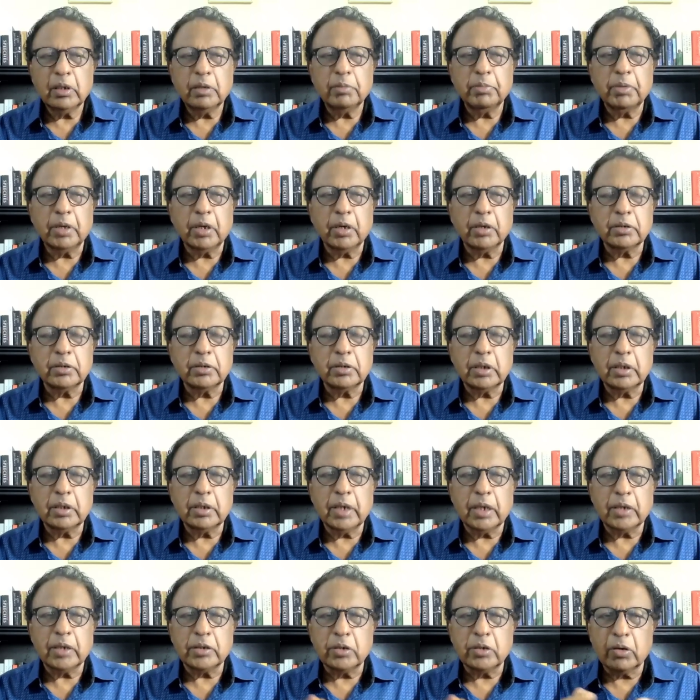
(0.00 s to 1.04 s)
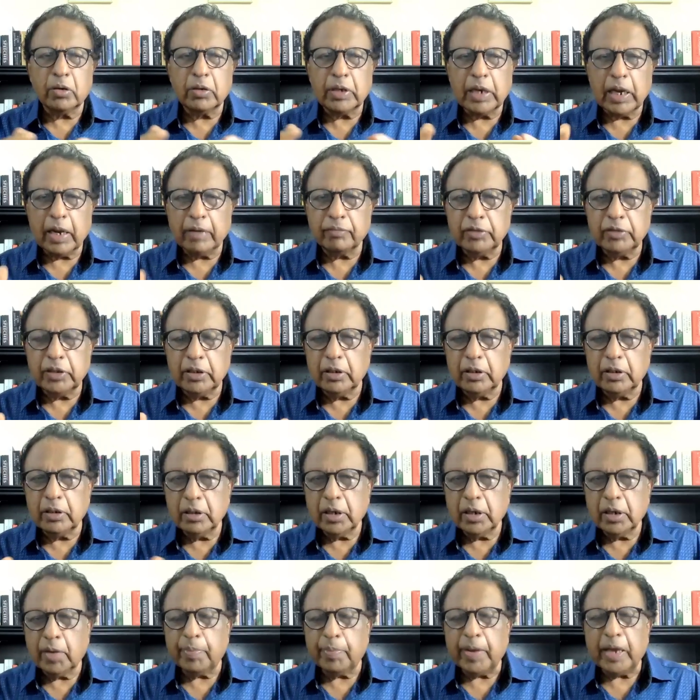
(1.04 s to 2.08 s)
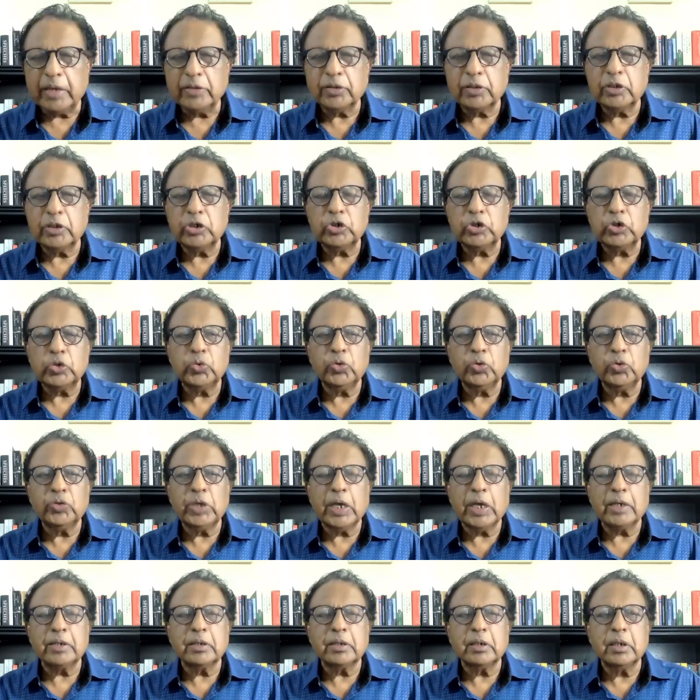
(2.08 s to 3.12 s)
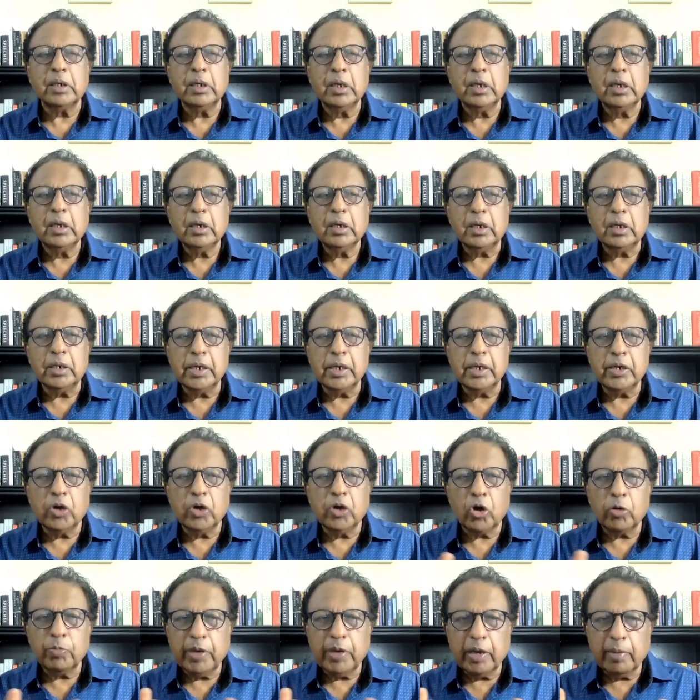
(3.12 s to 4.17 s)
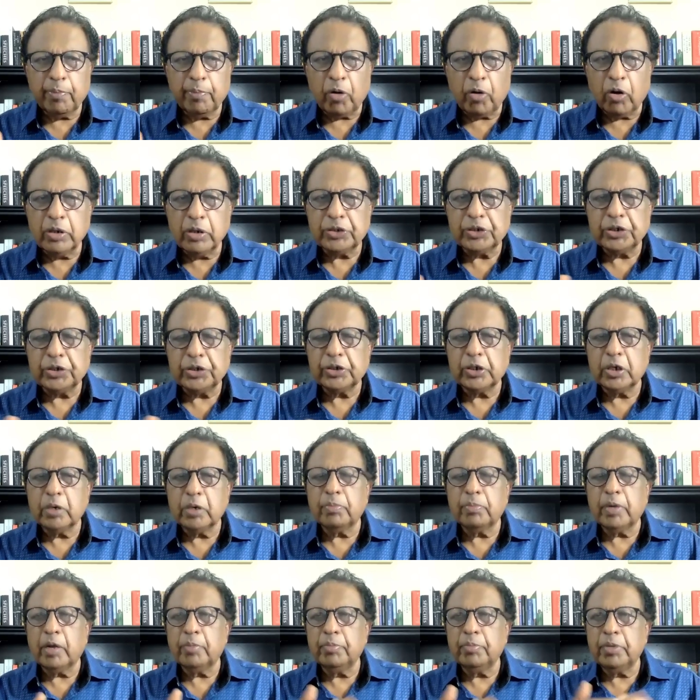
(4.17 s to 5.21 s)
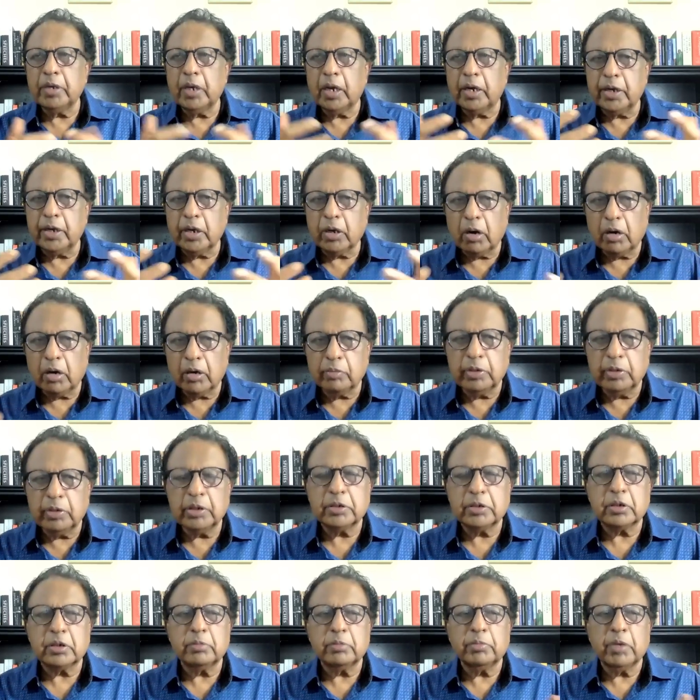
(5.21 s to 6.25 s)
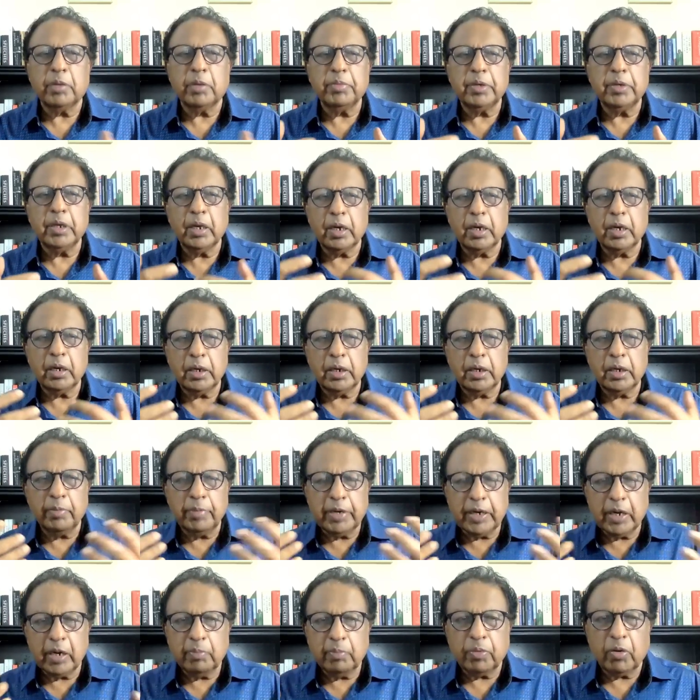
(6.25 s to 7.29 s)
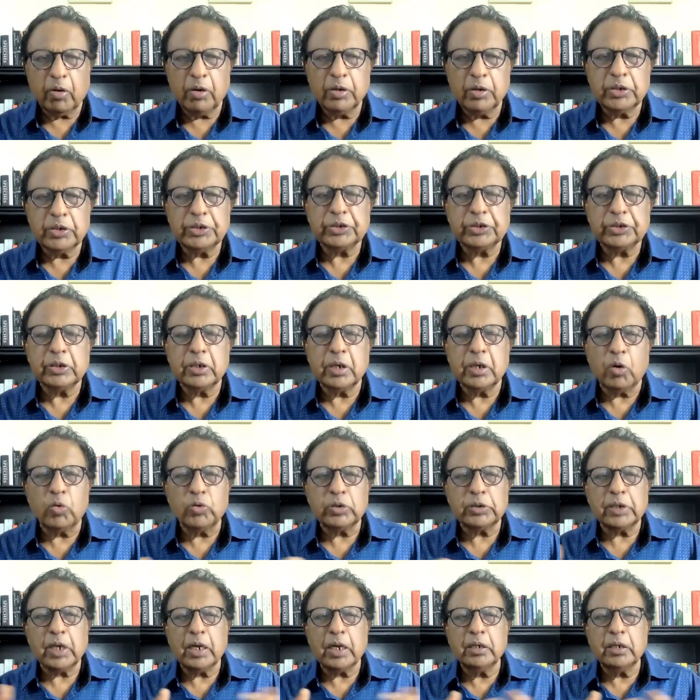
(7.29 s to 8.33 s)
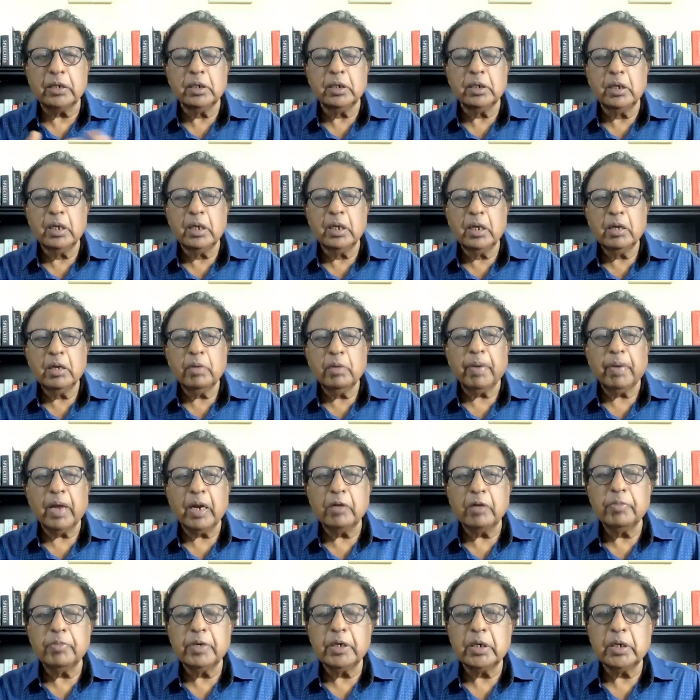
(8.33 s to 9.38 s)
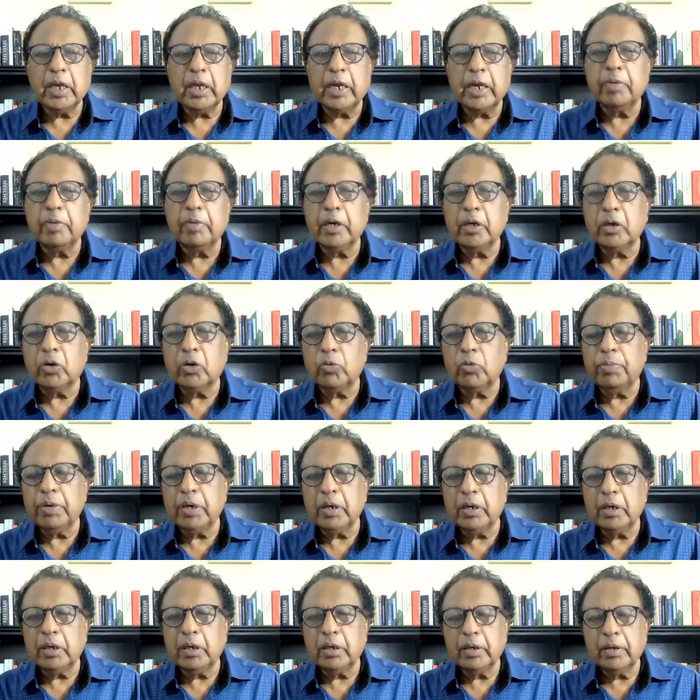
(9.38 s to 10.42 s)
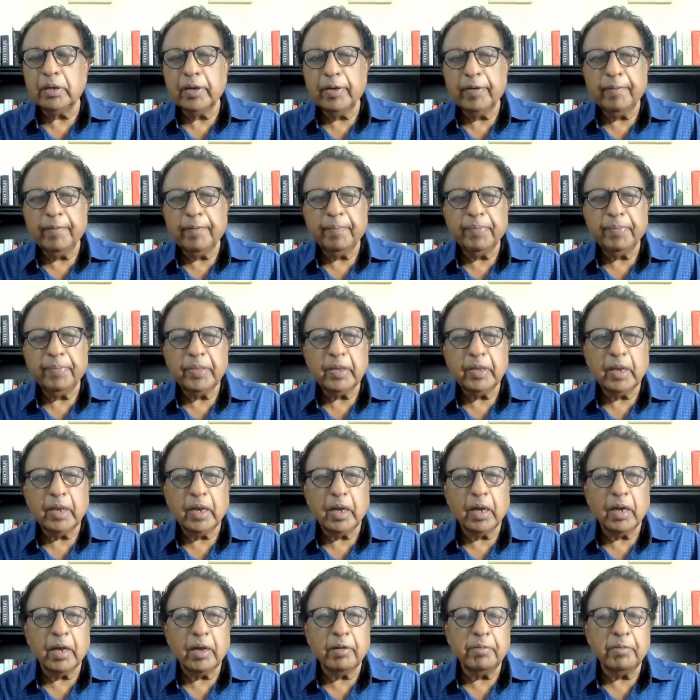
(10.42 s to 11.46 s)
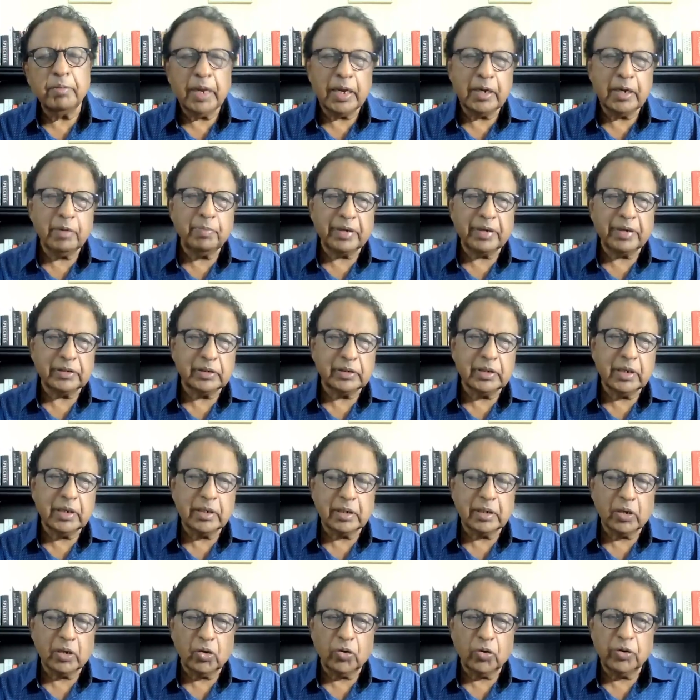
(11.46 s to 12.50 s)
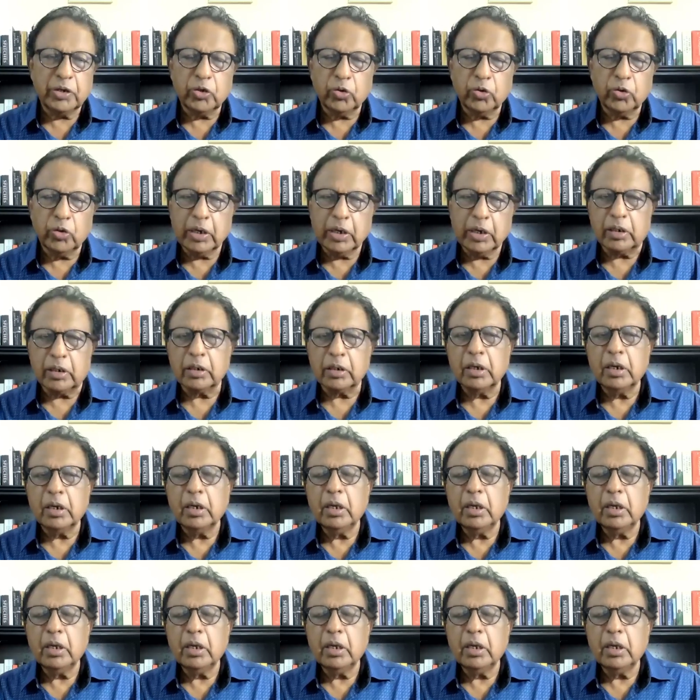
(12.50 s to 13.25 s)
because he does not have the capacity to do that. He need not be a politician, maybe an economist, maybe an eminent politician outside parliament. Anybody could be uh, made president according to her.